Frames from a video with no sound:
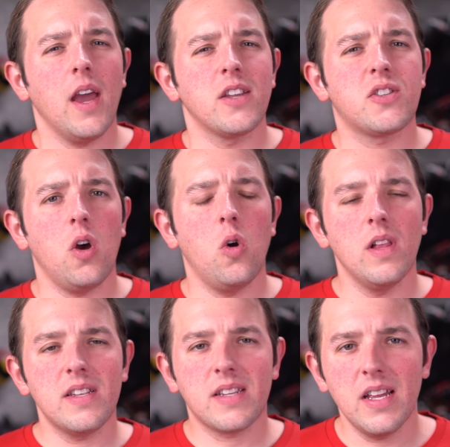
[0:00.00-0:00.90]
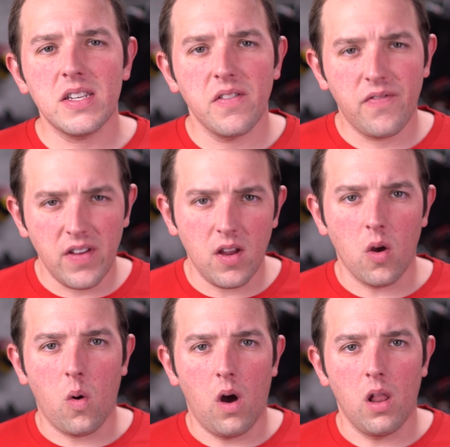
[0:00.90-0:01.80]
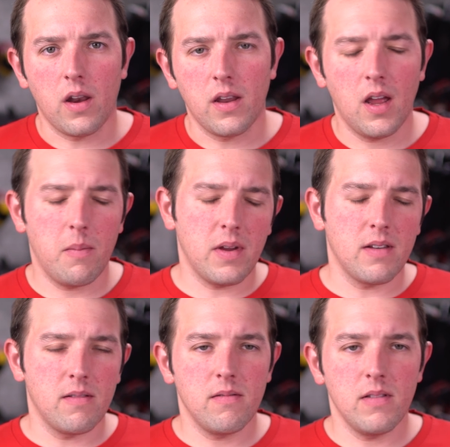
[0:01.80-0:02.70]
in that video I am going to get my hands on the